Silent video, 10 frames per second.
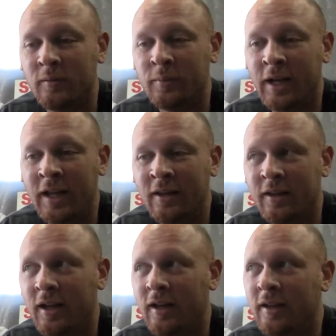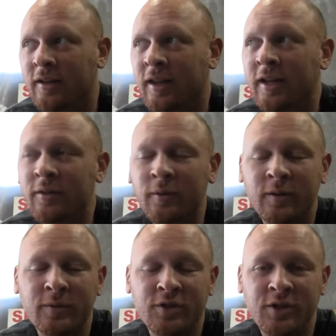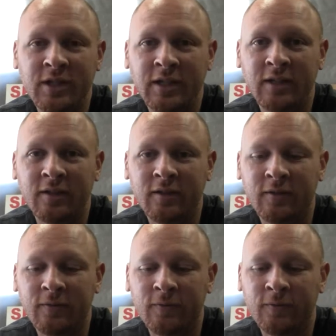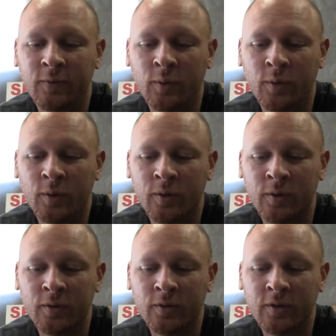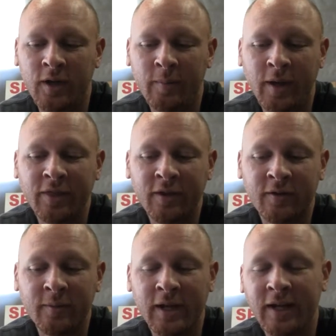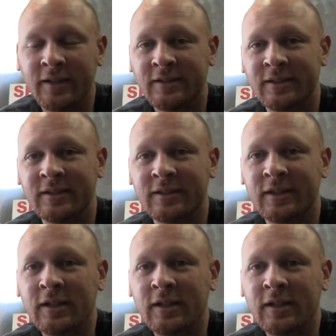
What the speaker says: but I like doing the machine and my theory behind this is,